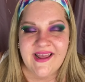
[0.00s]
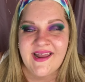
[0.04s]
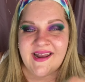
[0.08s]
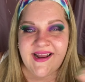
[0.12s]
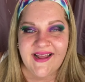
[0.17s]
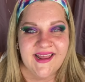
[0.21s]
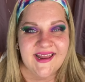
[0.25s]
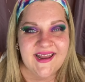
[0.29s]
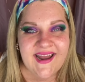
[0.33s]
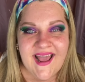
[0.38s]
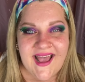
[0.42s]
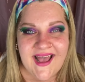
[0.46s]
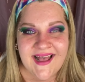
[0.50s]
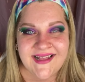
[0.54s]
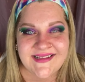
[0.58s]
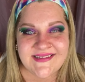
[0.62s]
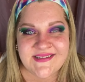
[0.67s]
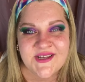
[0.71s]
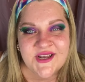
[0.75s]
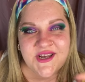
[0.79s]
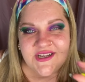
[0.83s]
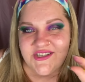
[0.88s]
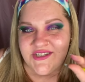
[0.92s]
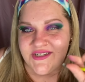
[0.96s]
And again, adds
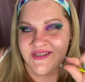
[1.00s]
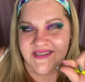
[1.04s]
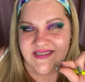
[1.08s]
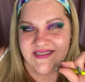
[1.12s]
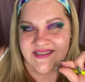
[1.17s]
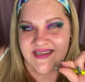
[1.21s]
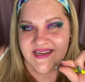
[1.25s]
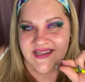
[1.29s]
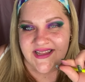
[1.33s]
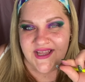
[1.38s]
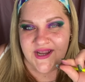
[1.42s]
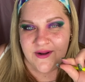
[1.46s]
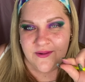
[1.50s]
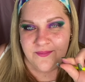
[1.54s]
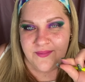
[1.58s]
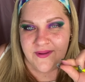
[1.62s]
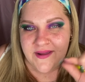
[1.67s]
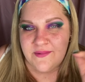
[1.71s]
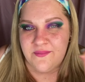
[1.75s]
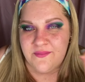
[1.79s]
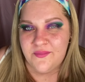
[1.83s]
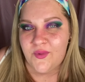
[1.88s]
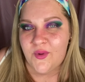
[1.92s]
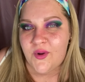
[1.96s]
just a little
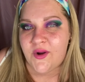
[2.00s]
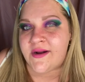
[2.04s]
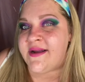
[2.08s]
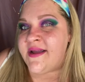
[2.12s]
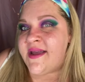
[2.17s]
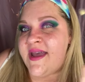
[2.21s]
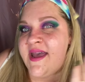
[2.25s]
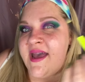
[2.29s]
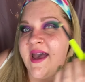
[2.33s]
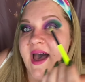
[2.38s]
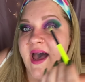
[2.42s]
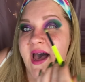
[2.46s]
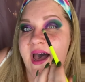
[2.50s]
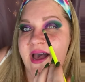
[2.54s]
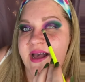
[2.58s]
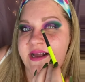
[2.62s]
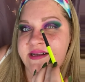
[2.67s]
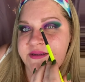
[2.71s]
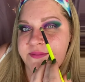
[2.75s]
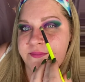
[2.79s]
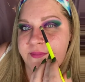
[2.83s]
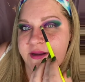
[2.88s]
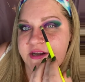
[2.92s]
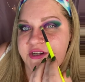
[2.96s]
bit more uh,
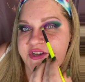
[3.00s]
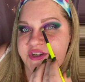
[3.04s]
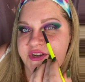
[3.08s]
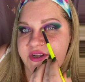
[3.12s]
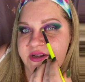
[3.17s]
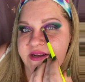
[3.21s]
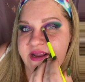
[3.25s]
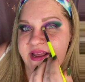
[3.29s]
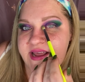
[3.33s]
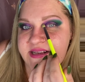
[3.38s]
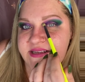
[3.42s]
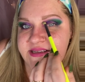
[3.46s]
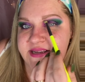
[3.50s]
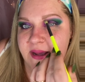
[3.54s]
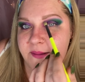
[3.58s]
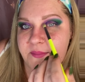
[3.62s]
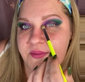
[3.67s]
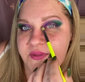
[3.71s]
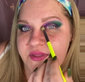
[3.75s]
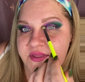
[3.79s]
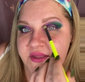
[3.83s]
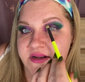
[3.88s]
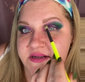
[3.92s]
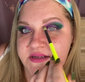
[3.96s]
dimension and
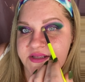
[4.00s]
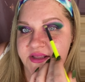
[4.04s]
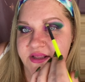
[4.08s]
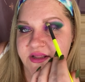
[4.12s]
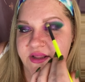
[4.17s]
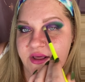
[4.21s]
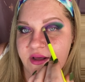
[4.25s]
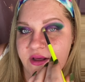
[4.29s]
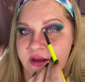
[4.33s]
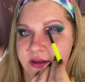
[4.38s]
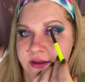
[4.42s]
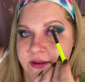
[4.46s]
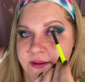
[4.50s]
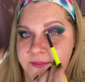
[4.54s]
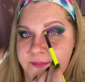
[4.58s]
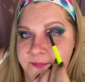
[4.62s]
depth to the look.